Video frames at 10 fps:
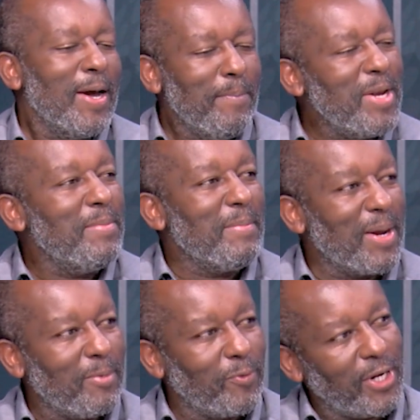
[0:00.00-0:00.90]
Minimum
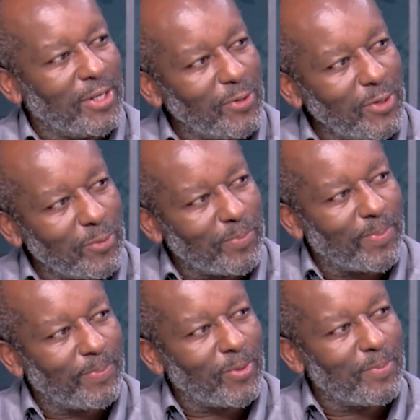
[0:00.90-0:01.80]
number of shares you need
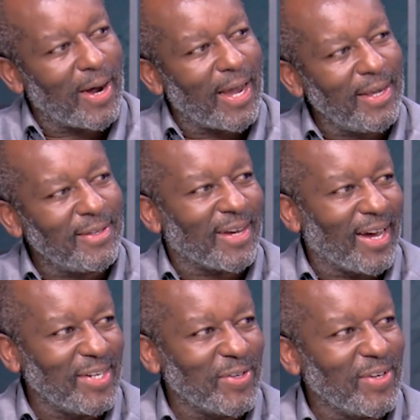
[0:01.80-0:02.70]
to buy is 100.